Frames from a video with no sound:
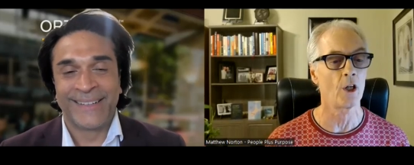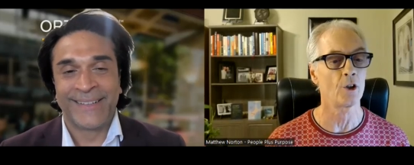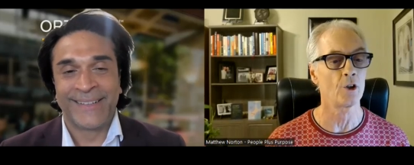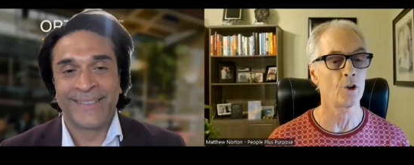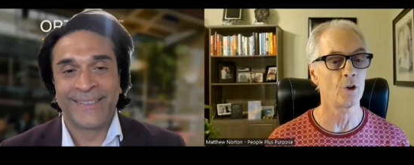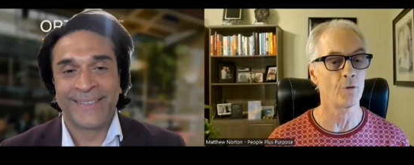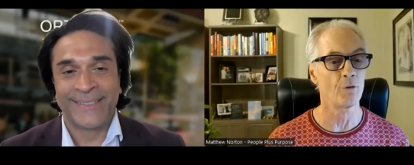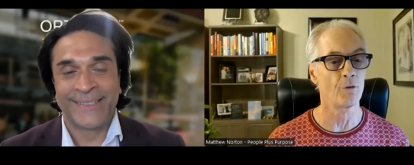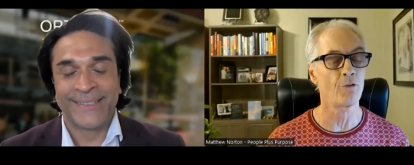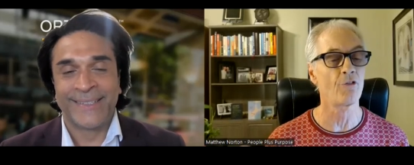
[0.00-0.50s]

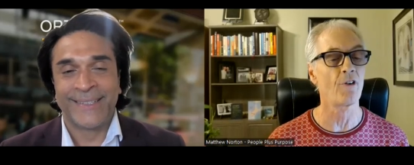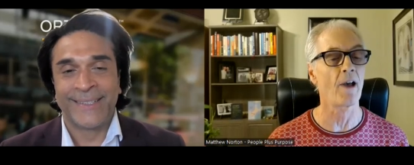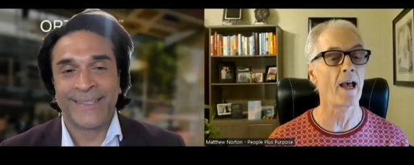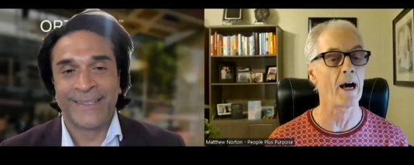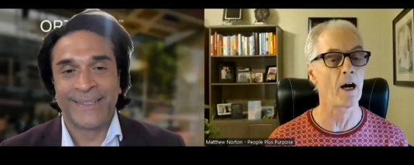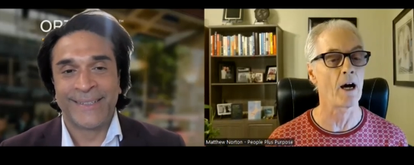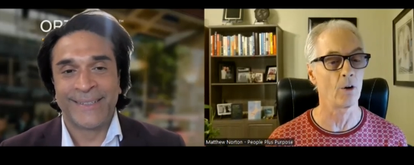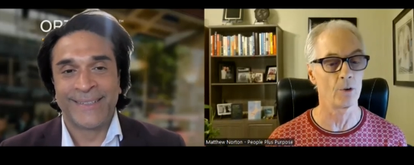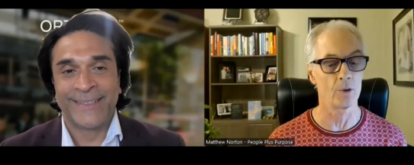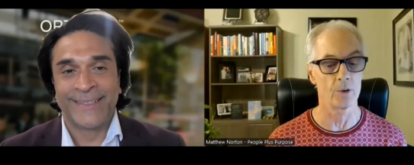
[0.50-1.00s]
Speaker 1: You've
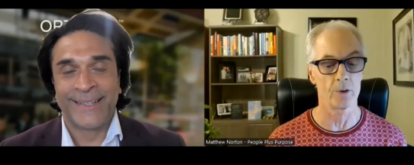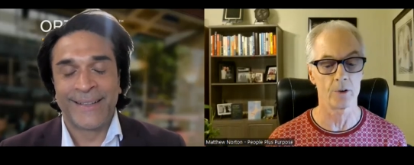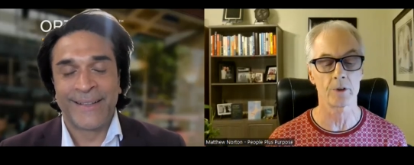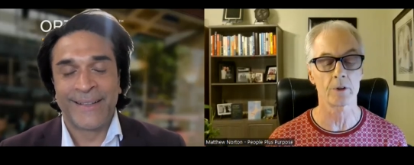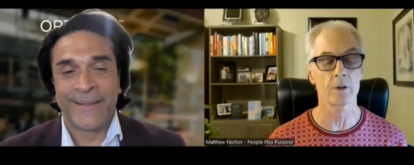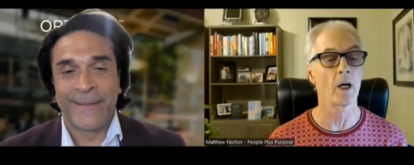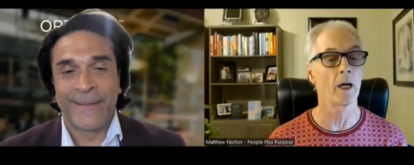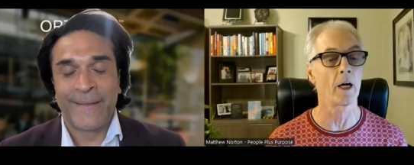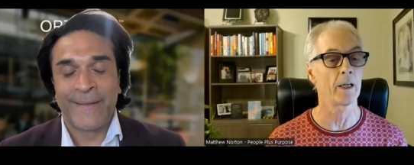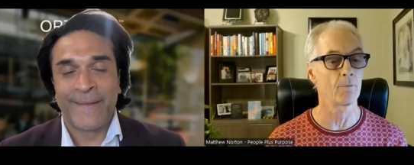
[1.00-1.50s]
found
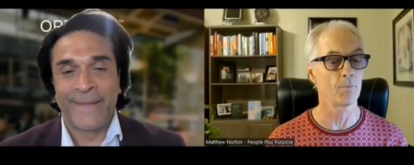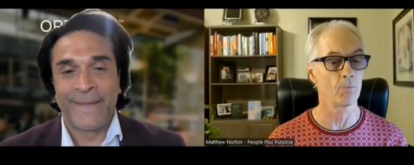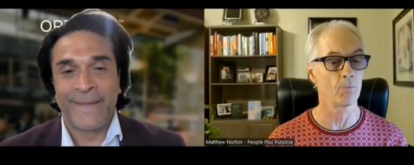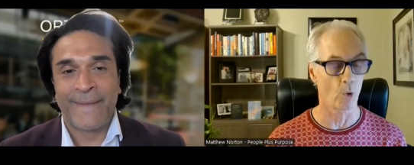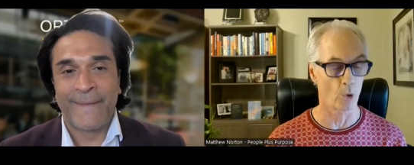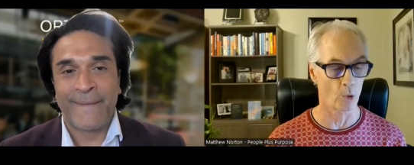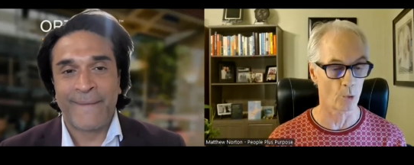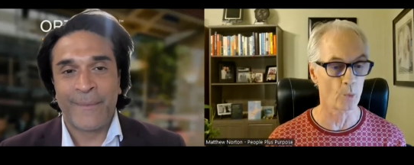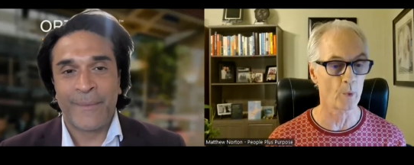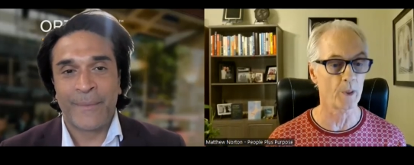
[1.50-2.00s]
kind of more